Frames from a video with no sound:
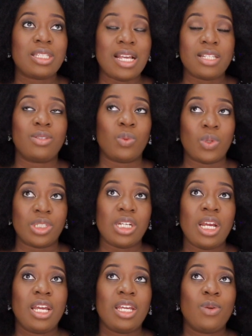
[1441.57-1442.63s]
That's the word.
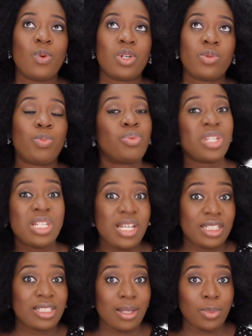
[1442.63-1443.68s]
It was
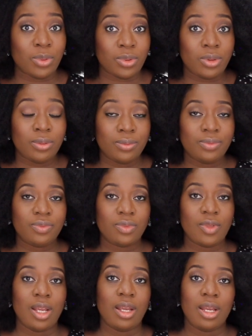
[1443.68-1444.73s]
predictable
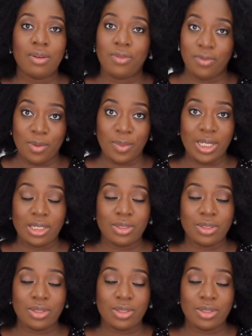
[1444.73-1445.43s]
for me.